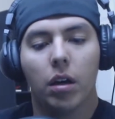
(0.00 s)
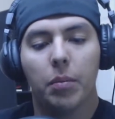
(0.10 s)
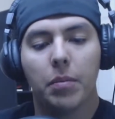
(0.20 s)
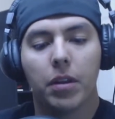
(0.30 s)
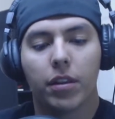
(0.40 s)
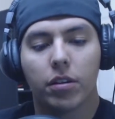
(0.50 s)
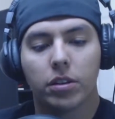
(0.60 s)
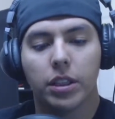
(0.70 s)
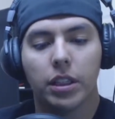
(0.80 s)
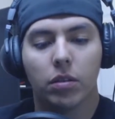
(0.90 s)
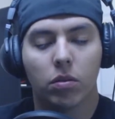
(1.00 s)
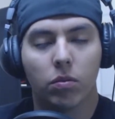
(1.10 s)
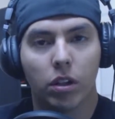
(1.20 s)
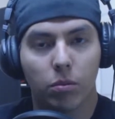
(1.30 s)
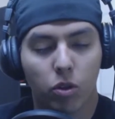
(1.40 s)
Amendment 13,
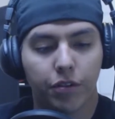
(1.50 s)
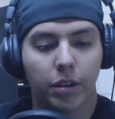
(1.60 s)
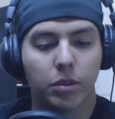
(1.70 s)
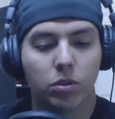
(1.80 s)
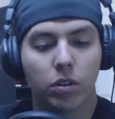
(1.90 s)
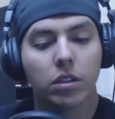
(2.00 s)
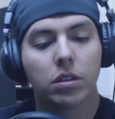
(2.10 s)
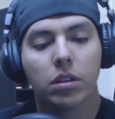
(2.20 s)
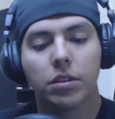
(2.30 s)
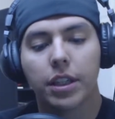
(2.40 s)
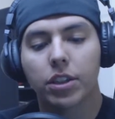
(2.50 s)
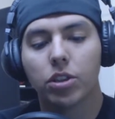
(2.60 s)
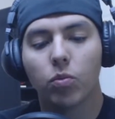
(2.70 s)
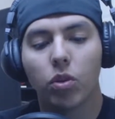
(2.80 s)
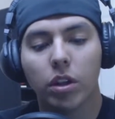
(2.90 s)
one of the more famous ones,
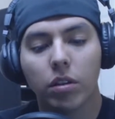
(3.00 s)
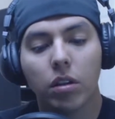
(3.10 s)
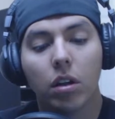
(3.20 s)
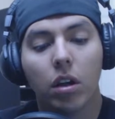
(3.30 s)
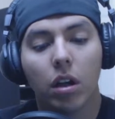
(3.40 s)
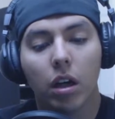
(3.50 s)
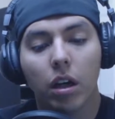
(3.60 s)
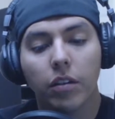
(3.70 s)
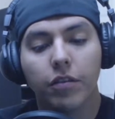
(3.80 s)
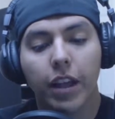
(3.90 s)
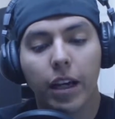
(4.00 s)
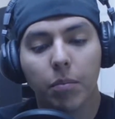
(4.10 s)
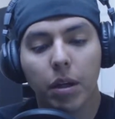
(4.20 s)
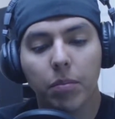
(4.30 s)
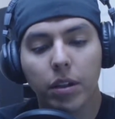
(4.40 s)
Section 1 of that
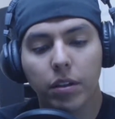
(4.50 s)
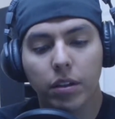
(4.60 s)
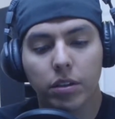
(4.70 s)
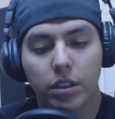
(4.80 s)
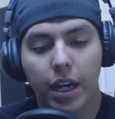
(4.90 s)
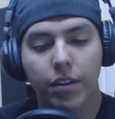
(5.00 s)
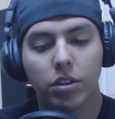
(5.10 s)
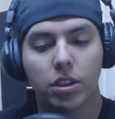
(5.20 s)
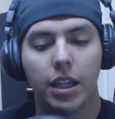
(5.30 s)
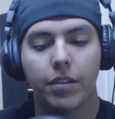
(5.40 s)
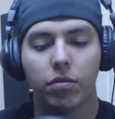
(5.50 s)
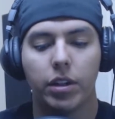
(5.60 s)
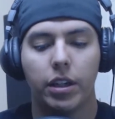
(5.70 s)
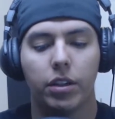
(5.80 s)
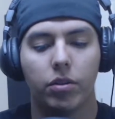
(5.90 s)
amendment is neither
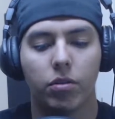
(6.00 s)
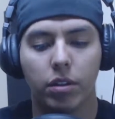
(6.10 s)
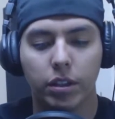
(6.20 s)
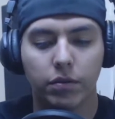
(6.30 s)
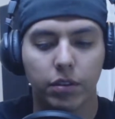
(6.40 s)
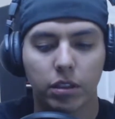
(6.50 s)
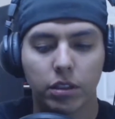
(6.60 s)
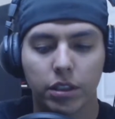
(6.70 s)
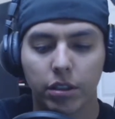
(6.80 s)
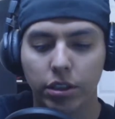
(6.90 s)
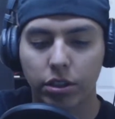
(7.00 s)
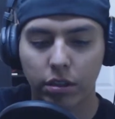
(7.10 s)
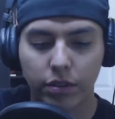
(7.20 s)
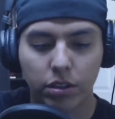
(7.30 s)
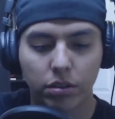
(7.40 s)
slavery nor involuntary
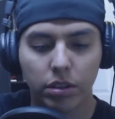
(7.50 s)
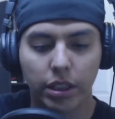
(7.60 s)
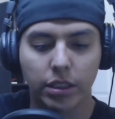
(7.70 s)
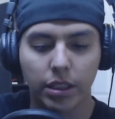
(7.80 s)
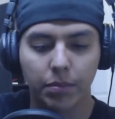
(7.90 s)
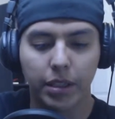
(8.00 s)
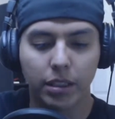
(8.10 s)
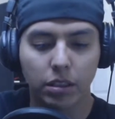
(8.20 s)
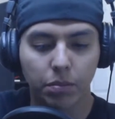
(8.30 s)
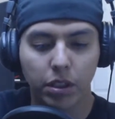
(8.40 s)
servitude, except as a